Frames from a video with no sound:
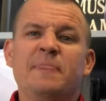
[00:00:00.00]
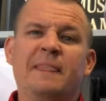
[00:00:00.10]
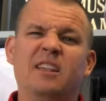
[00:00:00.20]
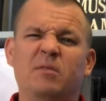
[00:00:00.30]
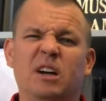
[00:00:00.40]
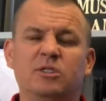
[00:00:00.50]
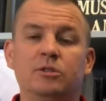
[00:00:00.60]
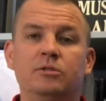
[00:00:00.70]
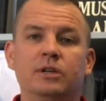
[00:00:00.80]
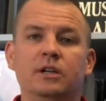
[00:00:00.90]
And then about
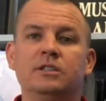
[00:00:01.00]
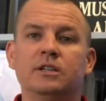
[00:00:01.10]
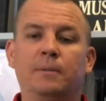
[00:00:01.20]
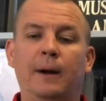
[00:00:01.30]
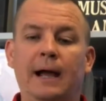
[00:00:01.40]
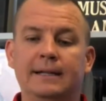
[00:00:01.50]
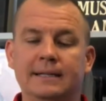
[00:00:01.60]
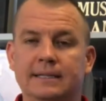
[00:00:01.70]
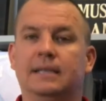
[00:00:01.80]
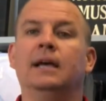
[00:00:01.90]
2-3 years into
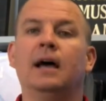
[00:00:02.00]
practice,